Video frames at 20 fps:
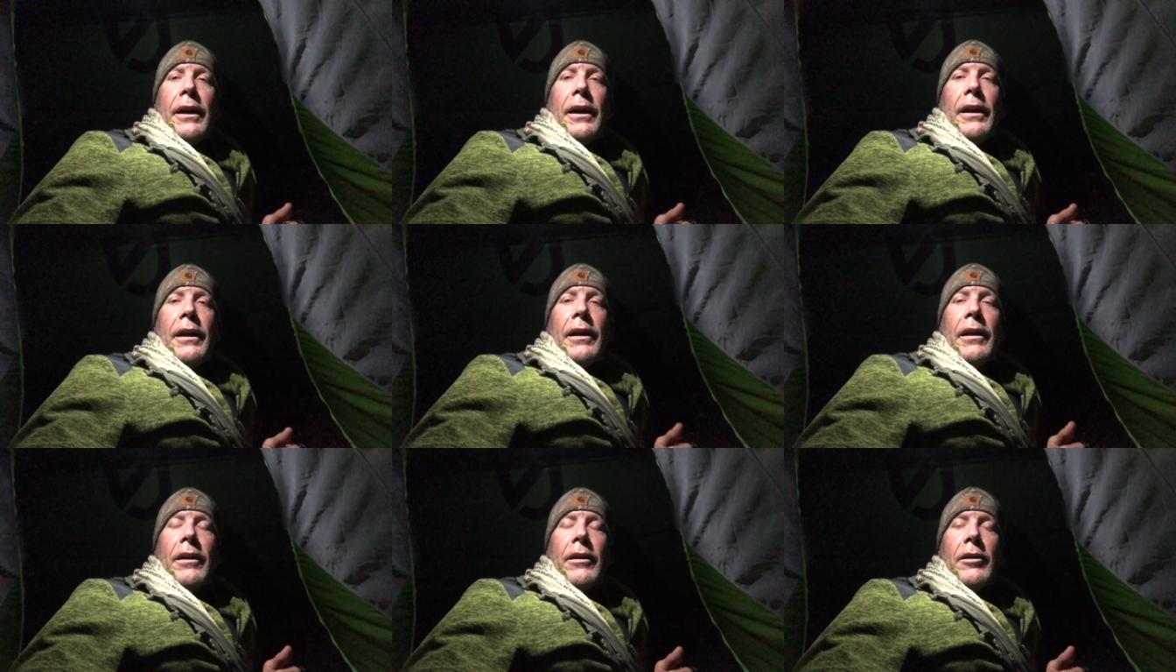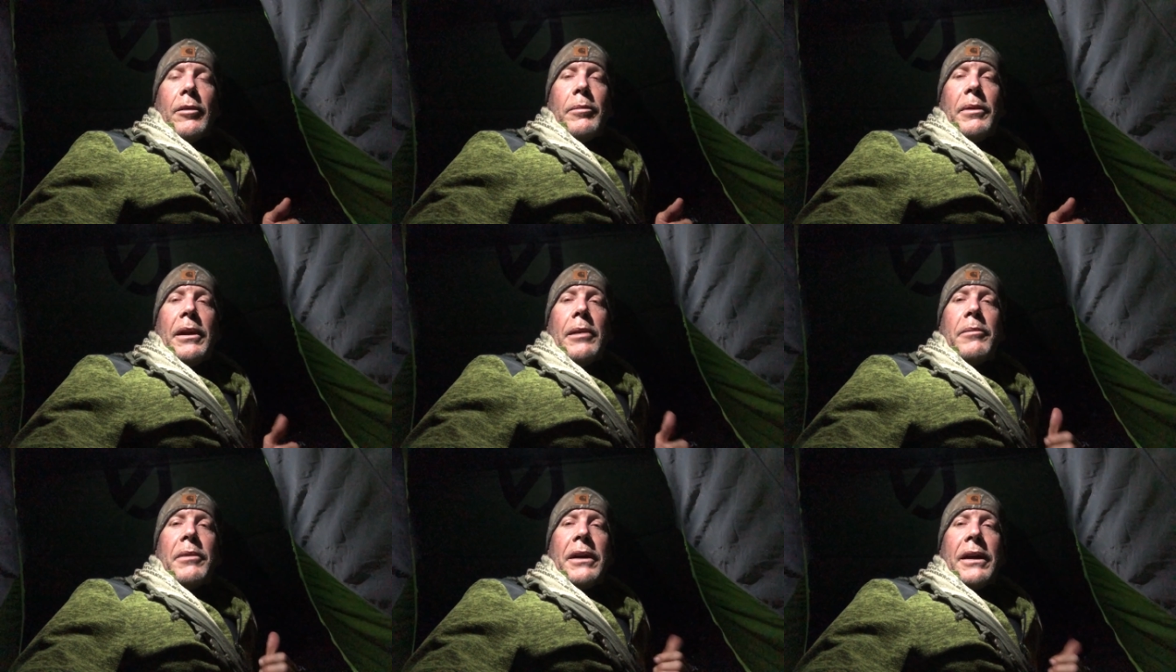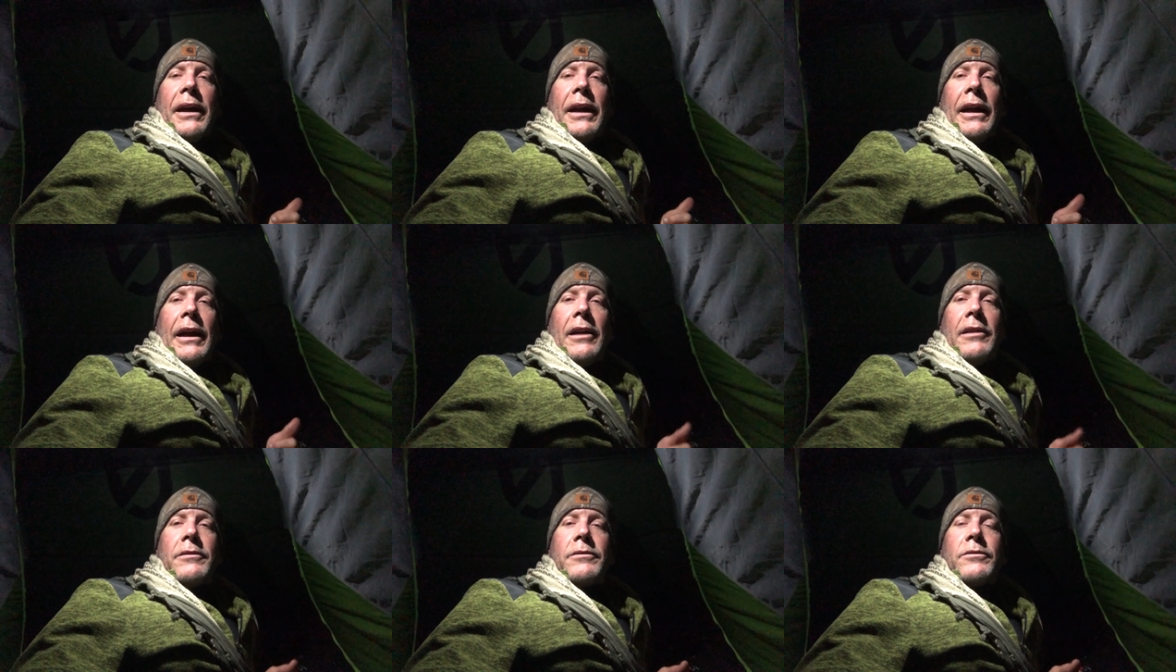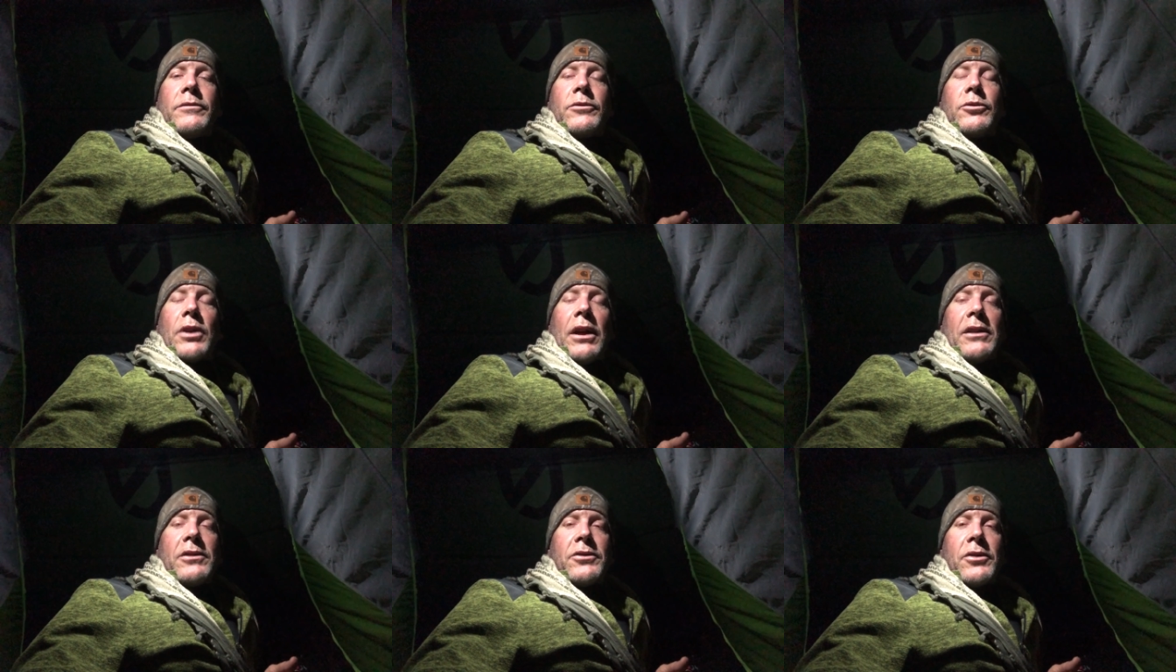And in a little bit, I'm gonna get out and
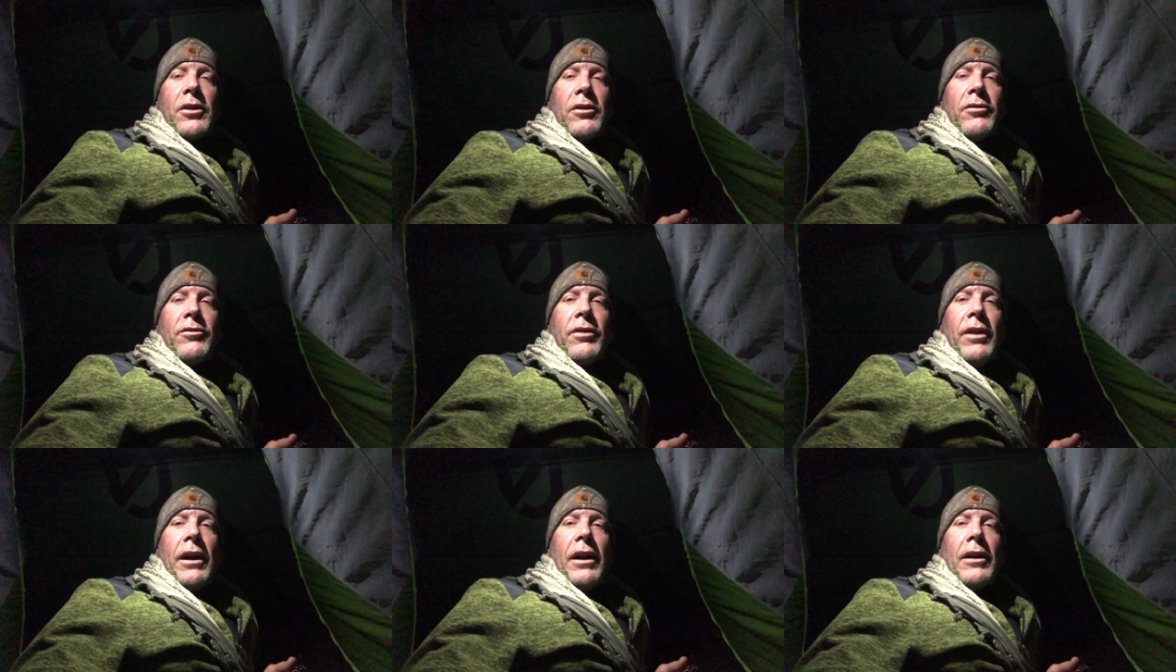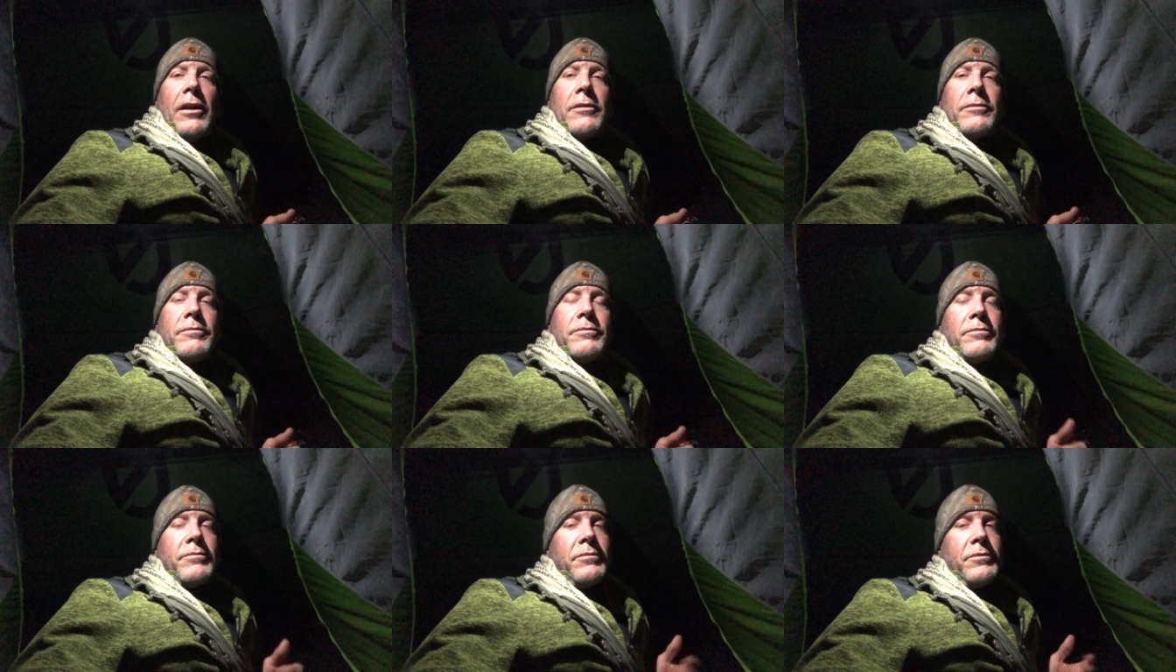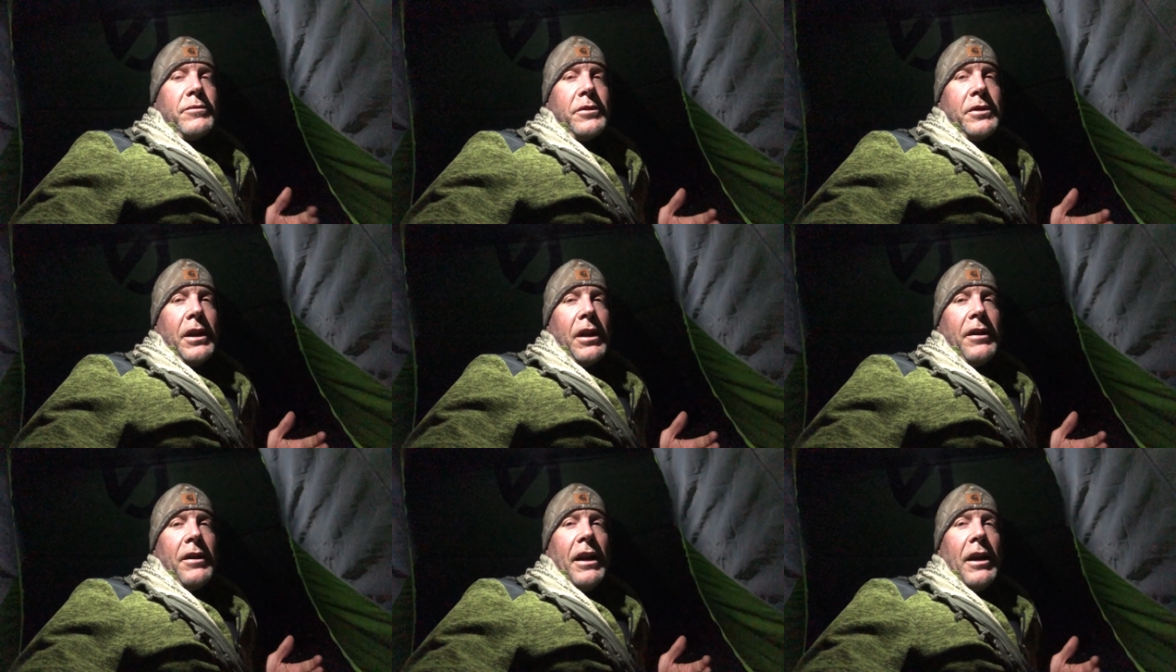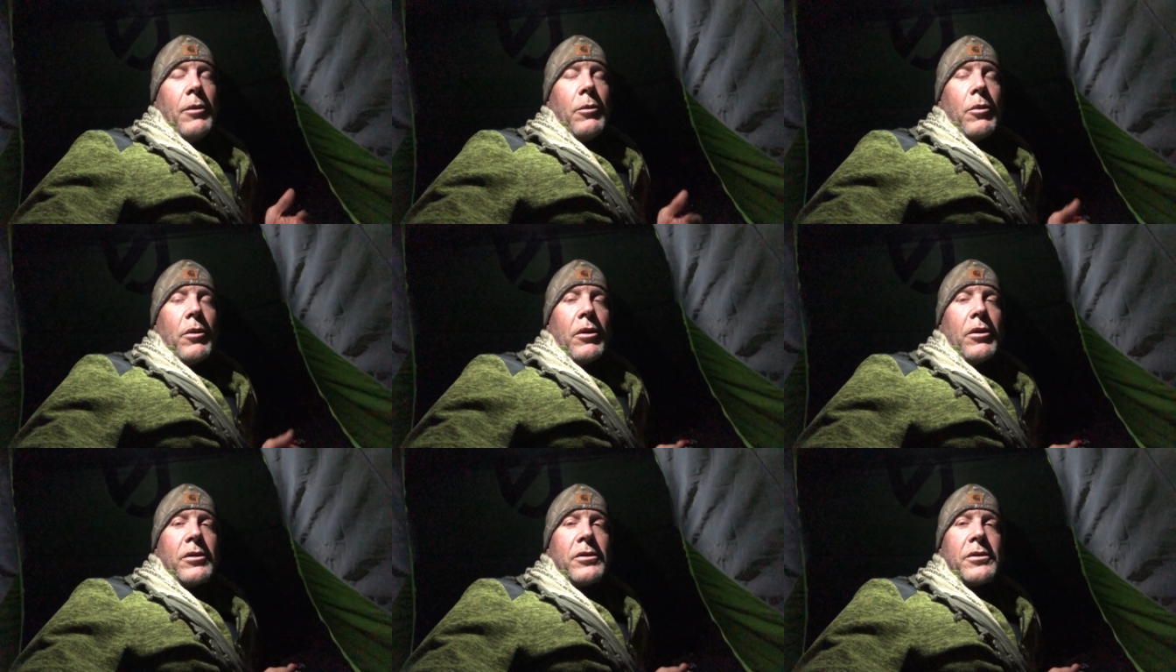try to start a fire, see how that
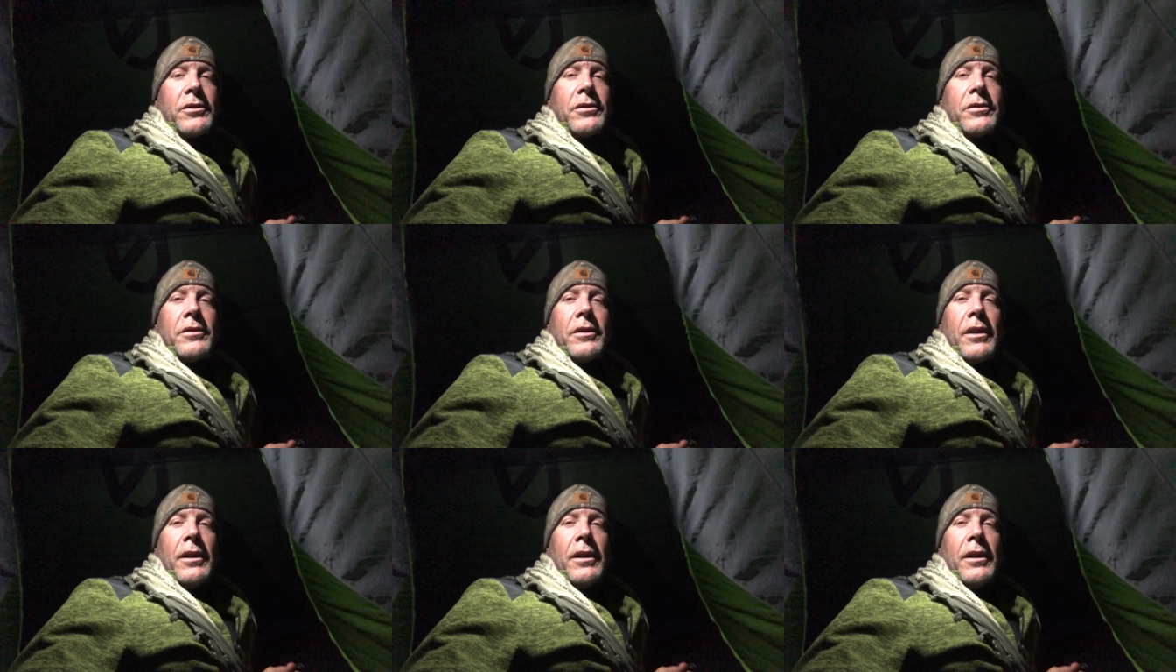works,